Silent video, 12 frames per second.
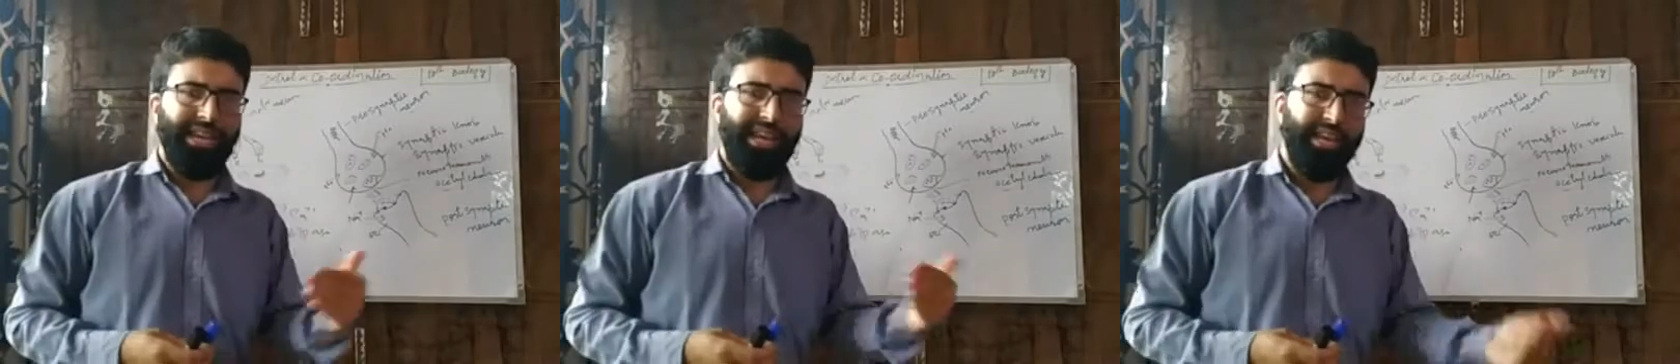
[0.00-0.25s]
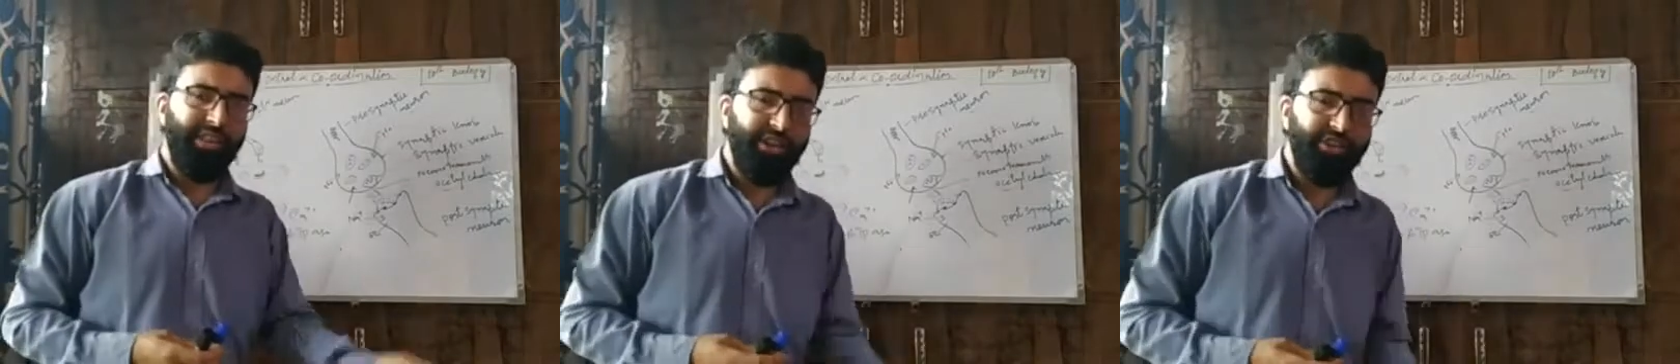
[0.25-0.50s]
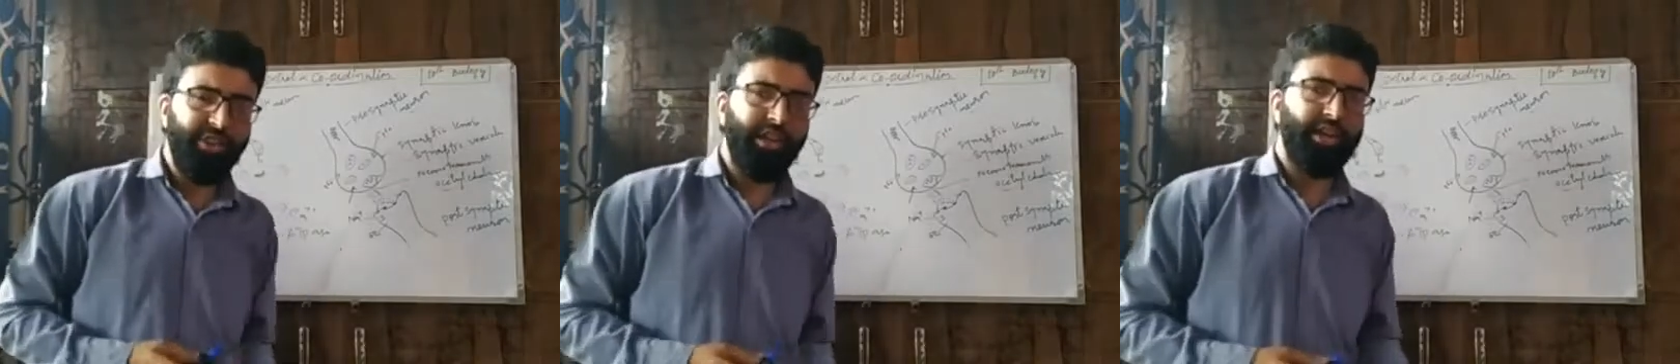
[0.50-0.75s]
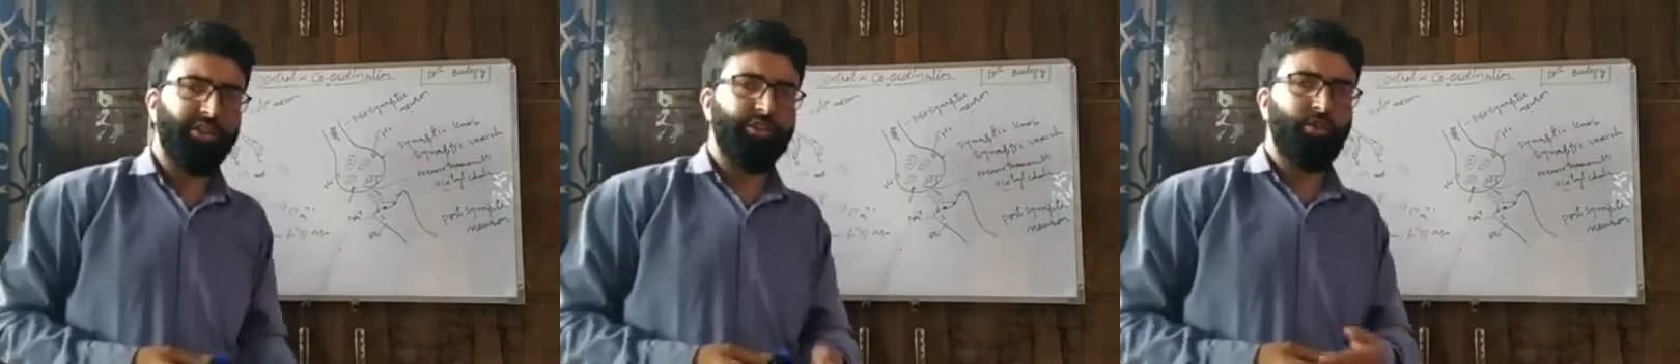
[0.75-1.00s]
energy
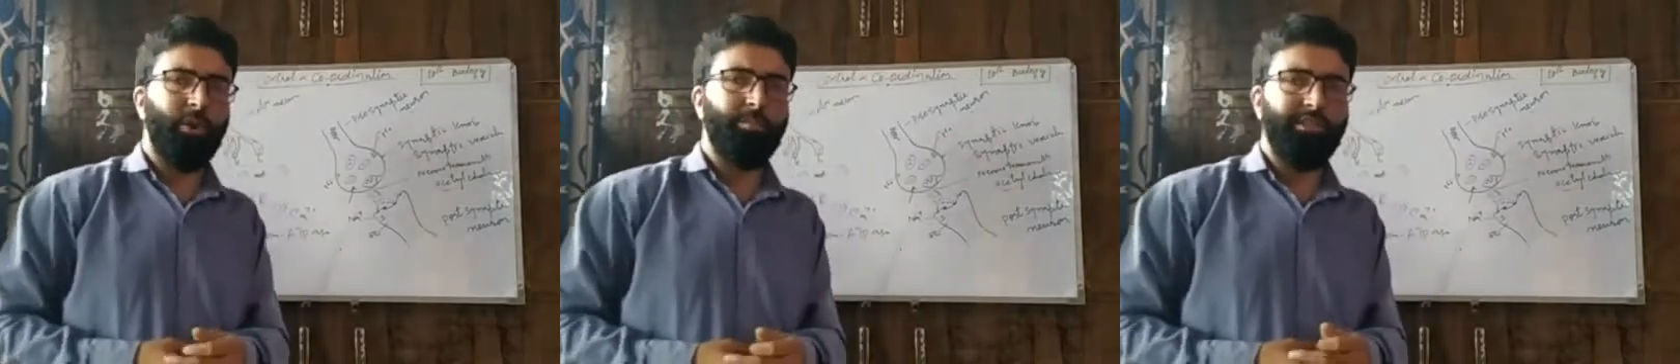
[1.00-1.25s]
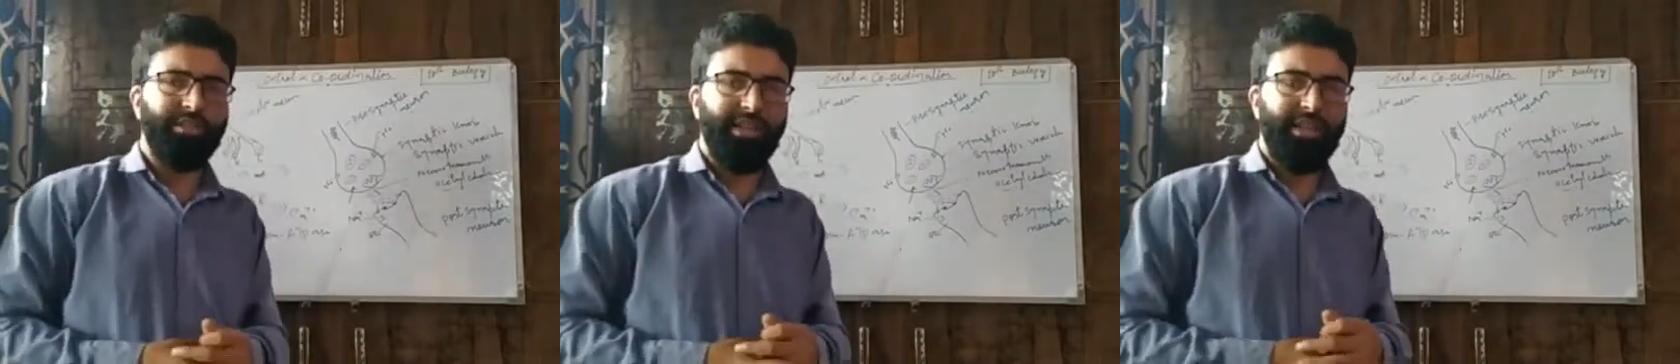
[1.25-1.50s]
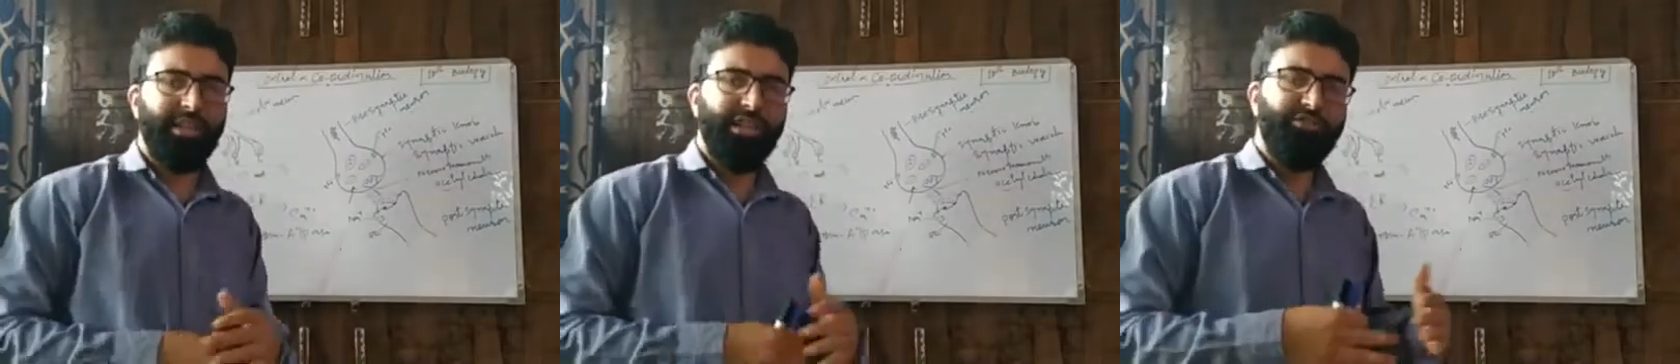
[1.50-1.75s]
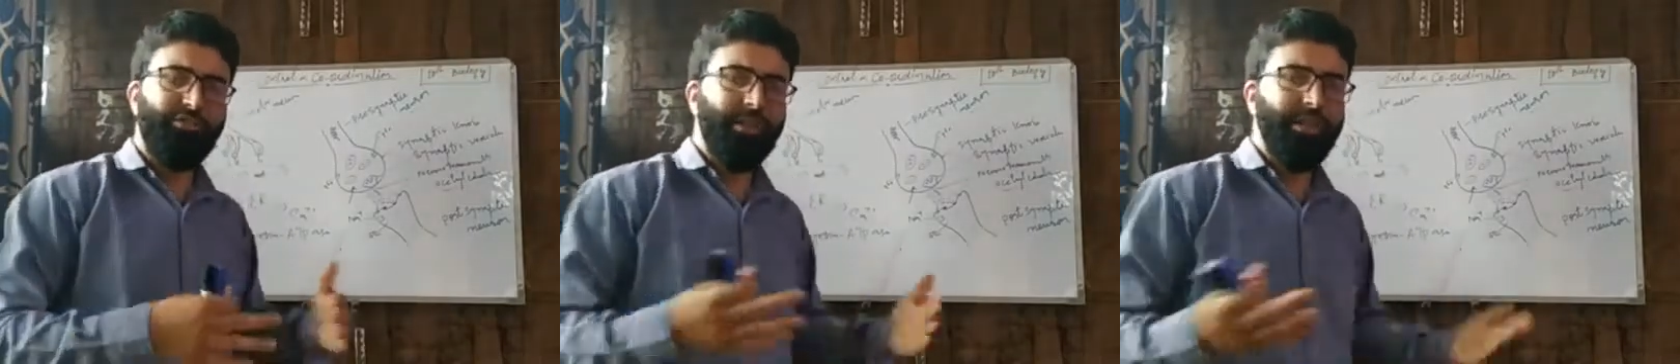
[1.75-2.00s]
currency of the cell. It
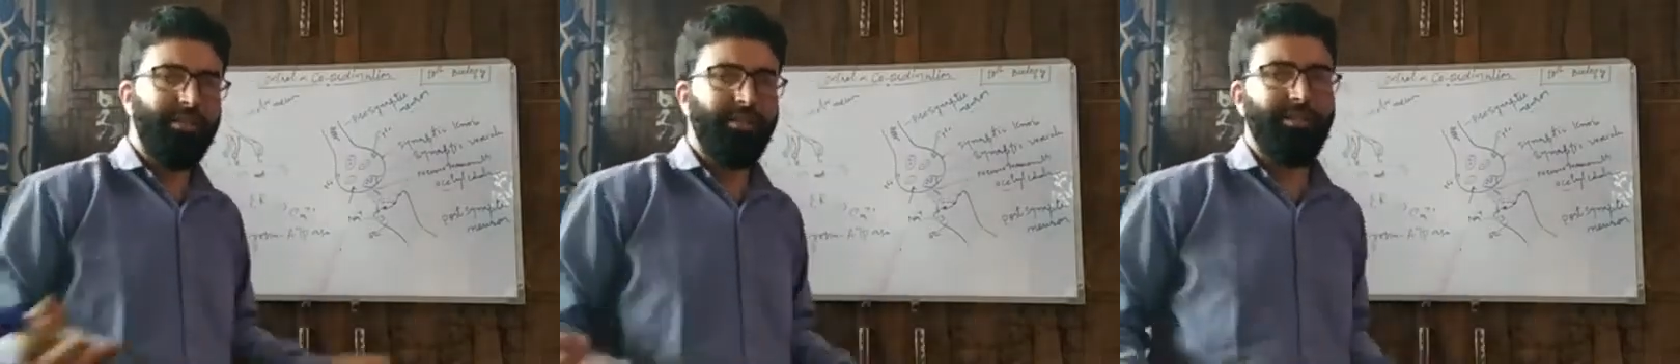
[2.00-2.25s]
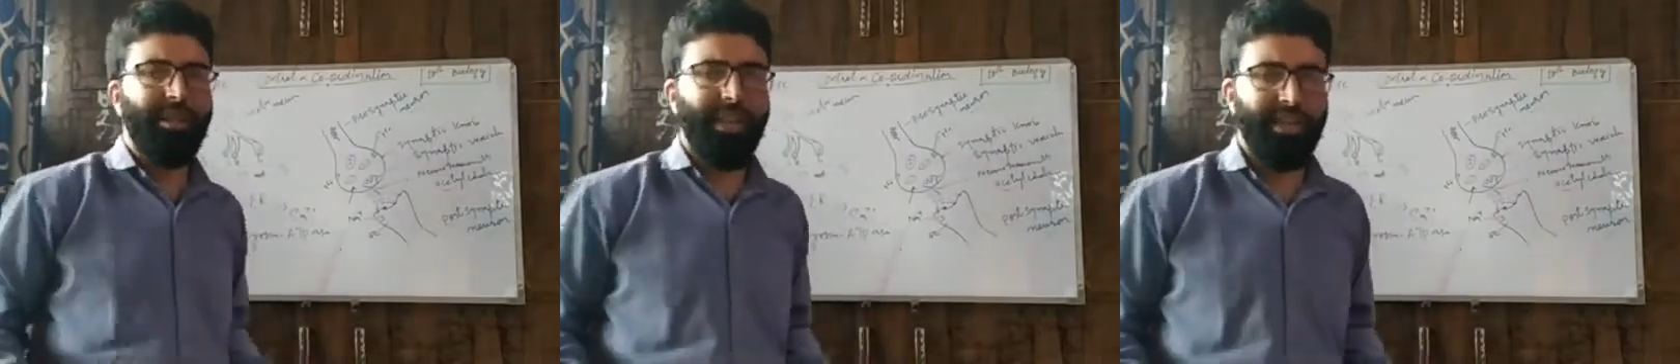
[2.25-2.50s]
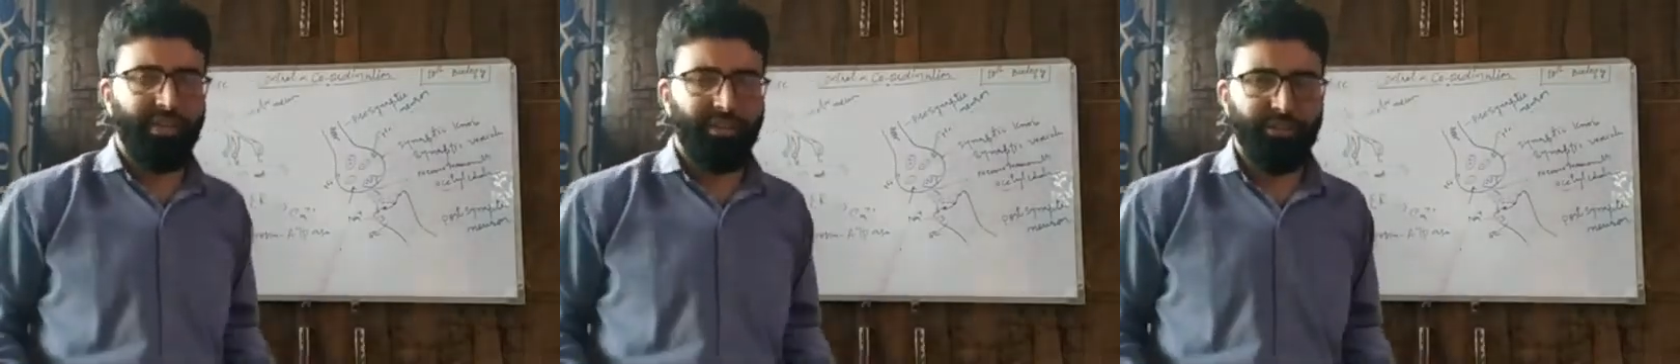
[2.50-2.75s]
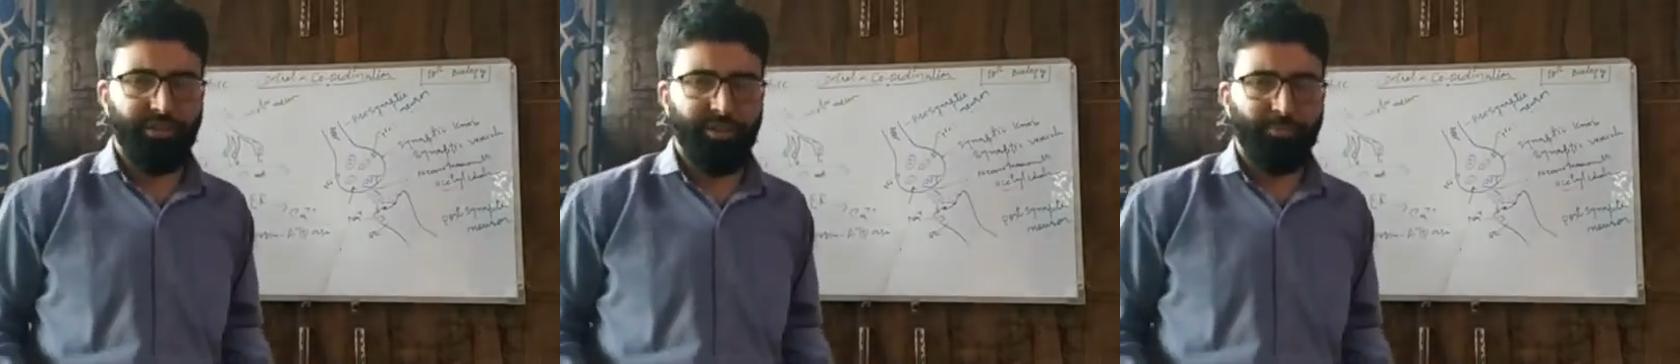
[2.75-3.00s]
releases the energy.